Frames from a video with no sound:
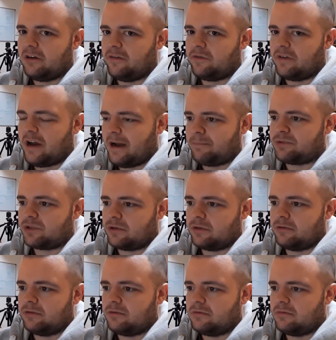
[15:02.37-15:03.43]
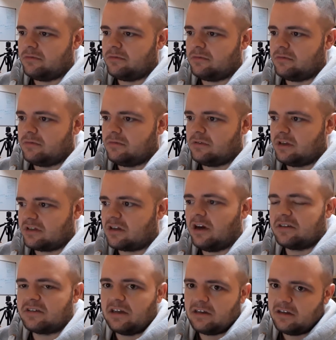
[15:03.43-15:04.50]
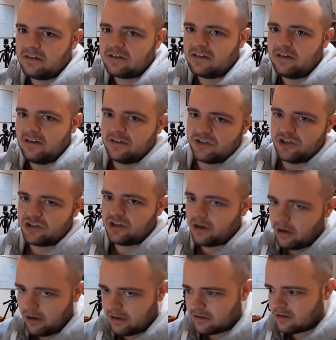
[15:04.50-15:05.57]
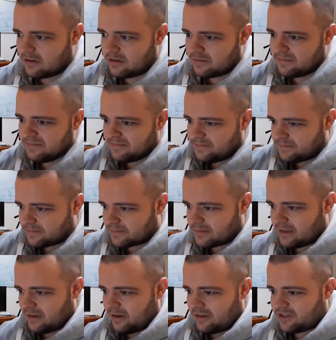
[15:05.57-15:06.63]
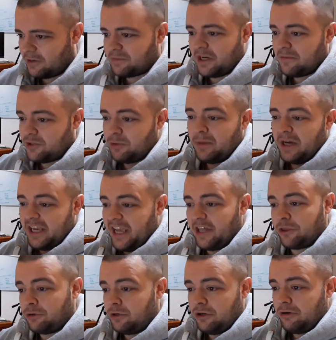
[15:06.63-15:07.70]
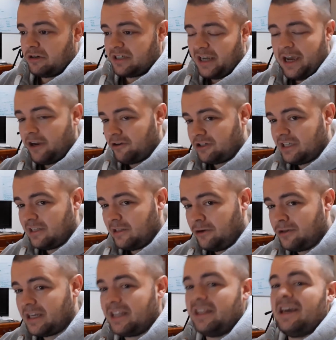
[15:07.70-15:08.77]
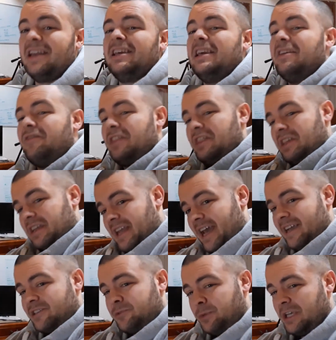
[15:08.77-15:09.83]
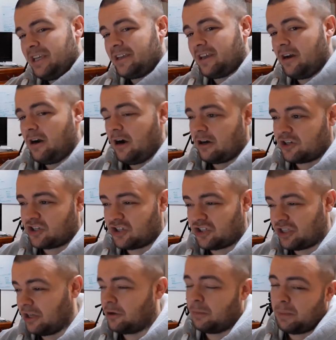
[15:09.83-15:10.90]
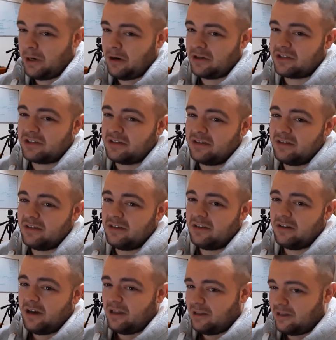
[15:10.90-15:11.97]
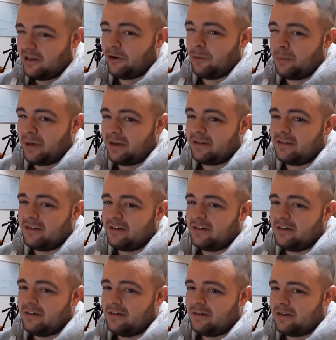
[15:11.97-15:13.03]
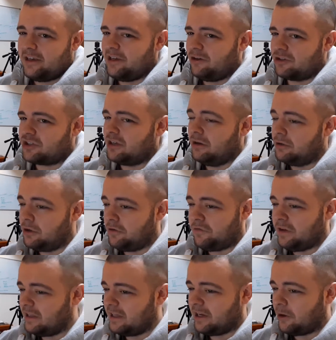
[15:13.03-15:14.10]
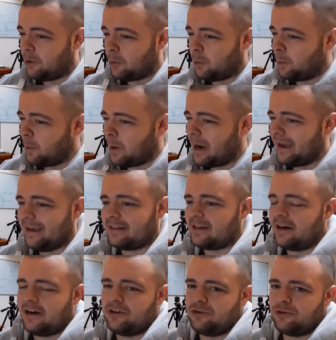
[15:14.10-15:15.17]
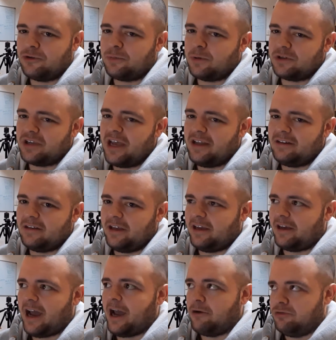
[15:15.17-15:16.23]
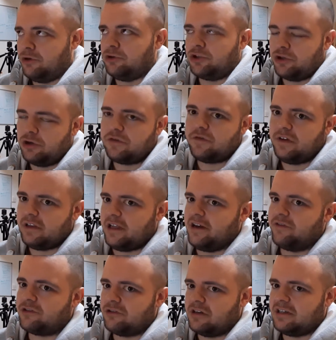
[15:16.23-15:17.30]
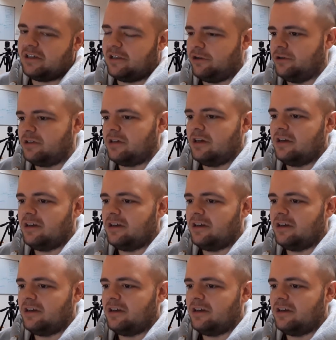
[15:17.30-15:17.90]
of absolute disgustingness that has just occurred. Sometimes you might get through your entire deload, and then even the next week are still burst a little bit. Like, you're still not feeling quite 100%, like how you should feel after a deload,